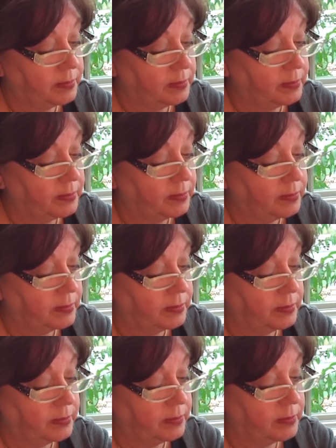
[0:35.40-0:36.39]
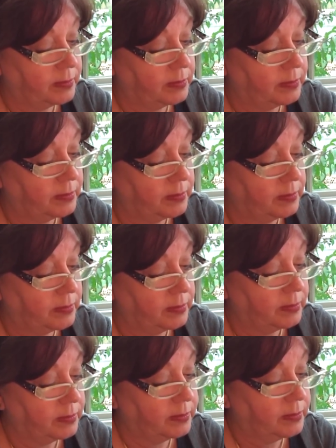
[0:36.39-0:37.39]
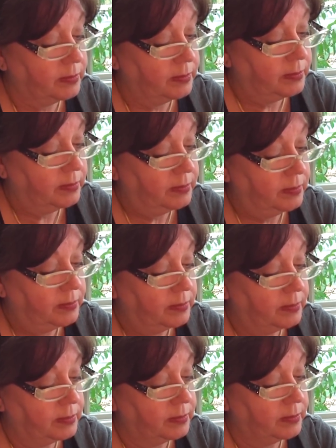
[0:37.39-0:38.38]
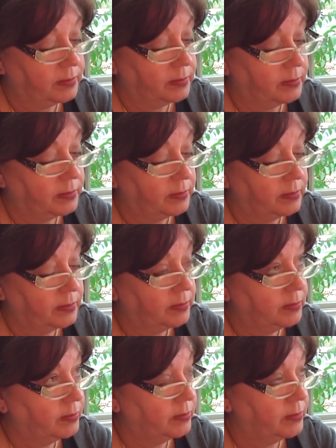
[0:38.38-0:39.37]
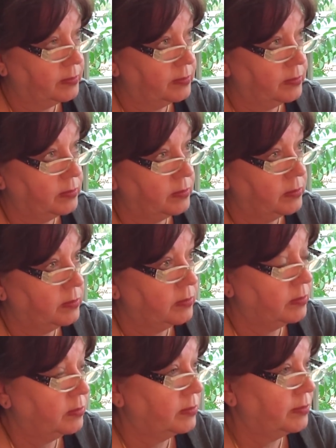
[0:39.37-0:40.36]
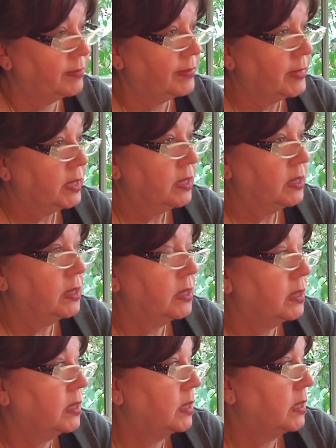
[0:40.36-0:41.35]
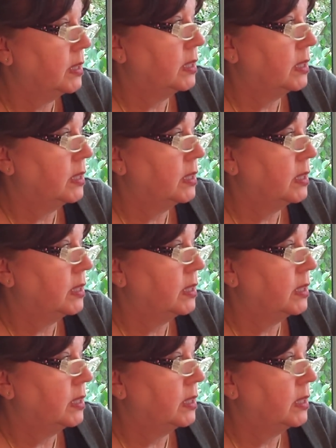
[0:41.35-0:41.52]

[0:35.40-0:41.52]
Is that your understanding that Ted had instructed him to mow a certain area that was real steep?